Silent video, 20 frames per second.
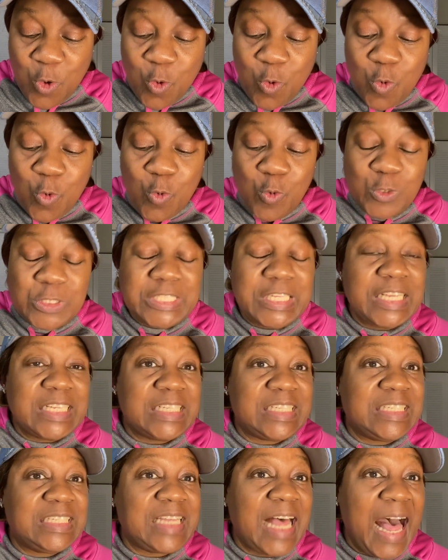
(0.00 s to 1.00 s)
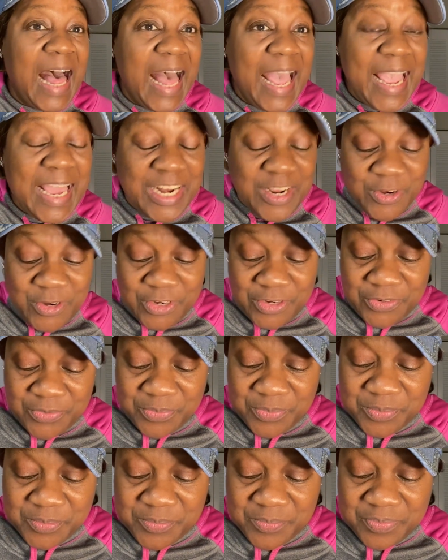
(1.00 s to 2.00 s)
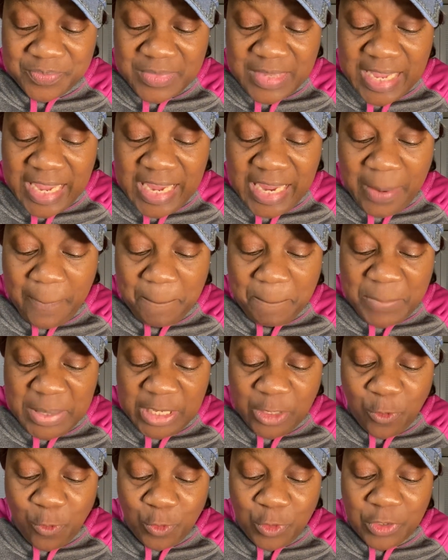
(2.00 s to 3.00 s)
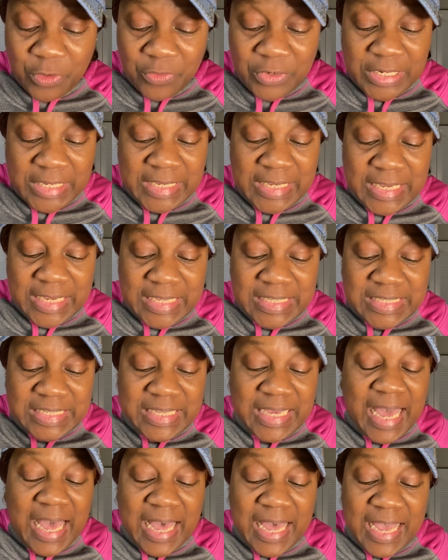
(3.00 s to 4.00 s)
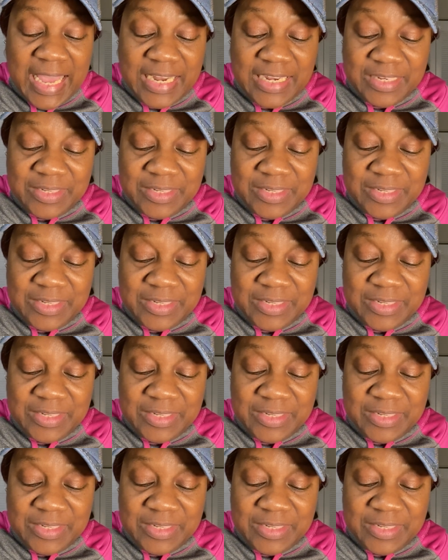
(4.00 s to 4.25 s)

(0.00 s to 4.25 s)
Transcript: whose designer and builder is God.